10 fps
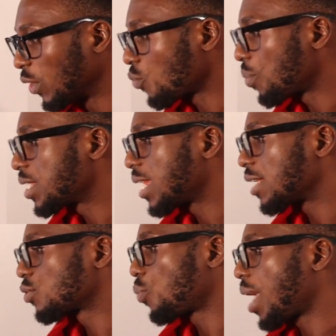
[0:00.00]
So we see
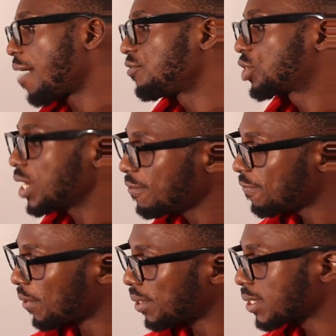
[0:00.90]
that. So we have Jean
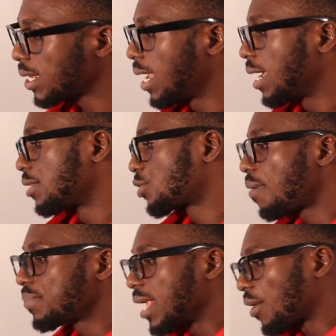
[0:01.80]
first,
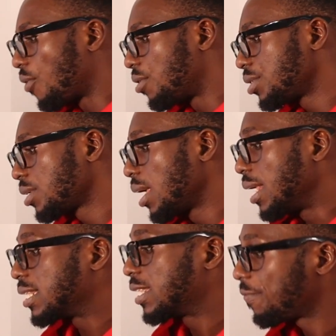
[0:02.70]
Tom second
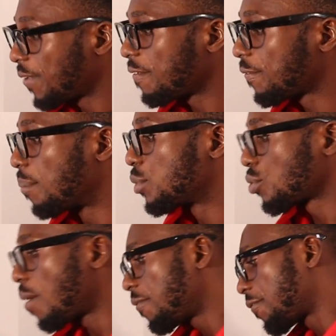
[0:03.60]
is different from
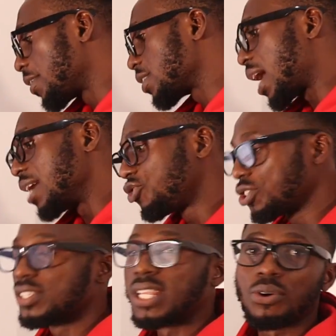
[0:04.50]
Tom first and
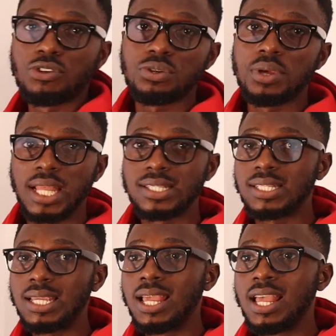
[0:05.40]
Jean second. So you can
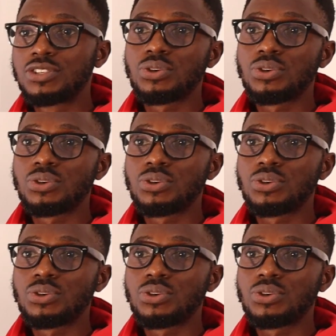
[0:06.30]
see.